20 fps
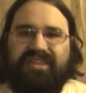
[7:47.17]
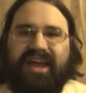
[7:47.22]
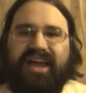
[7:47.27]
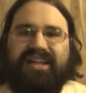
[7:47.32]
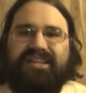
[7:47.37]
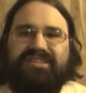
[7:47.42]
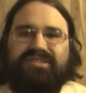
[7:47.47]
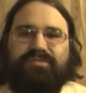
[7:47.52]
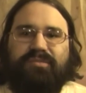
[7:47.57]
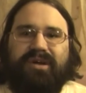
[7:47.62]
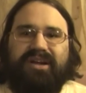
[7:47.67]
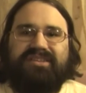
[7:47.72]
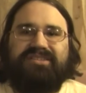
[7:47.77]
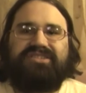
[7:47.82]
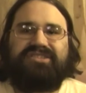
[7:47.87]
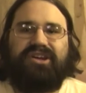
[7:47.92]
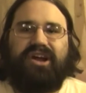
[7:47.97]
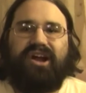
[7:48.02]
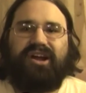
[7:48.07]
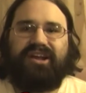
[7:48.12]
that's when
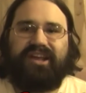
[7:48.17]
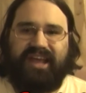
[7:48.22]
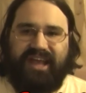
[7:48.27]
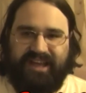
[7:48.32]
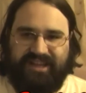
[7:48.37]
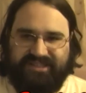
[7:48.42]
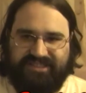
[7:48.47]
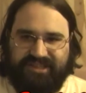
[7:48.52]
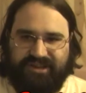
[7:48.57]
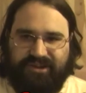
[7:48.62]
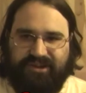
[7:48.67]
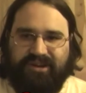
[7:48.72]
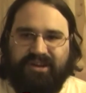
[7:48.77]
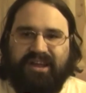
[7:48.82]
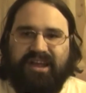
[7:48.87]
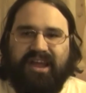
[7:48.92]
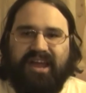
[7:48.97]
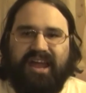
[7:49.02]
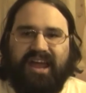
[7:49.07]
Stargazer